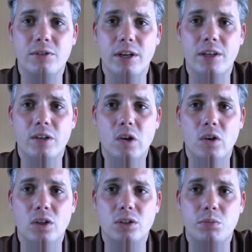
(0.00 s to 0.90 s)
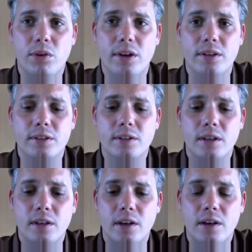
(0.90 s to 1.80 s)
Rand on a lost product.
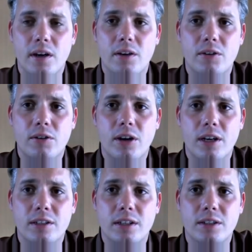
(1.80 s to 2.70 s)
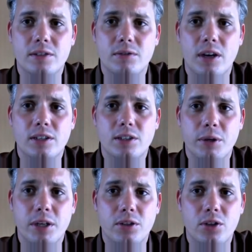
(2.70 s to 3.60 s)
Alright, that's fine. So we
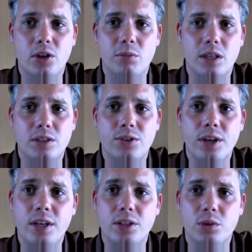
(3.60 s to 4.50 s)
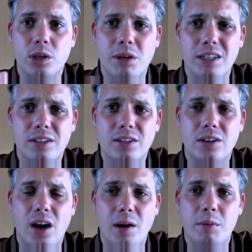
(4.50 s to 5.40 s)
can curb that shrinkage. What about the
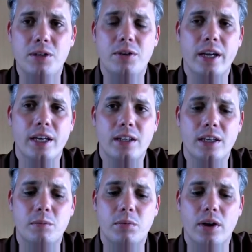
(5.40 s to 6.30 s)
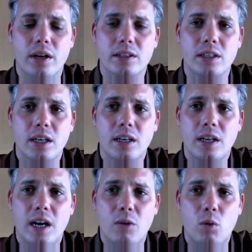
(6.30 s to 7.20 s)
time in tracking that product?
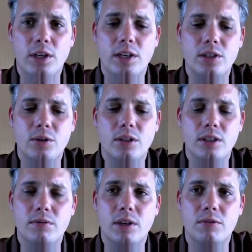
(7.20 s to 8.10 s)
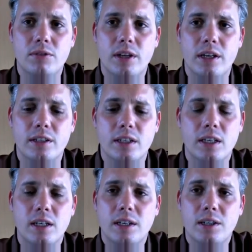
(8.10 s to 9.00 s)
What can you quantify for that?
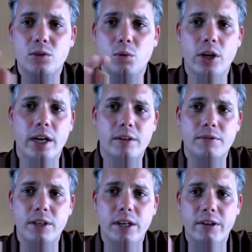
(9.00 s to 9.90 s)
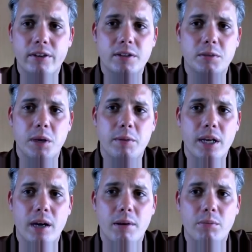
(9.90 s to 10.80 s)
Let's work out a figure and you maybe
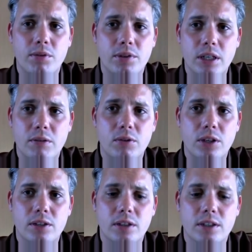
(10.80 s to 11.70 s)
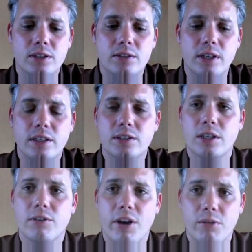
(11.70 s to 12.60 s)
come up with 30, 40,000 Rand and
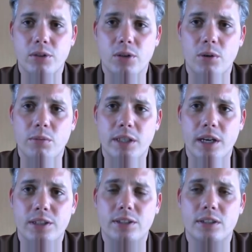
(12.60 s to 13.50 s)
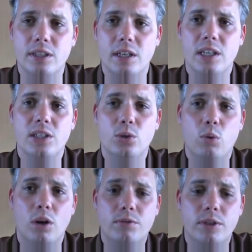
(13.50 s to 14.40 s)
say, right, well, your obligation is
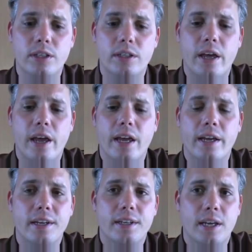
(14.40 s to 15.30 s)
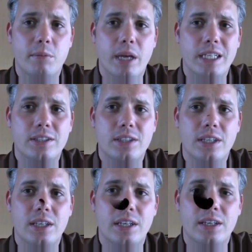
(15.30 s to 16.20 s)
12 Rand a day. That makes the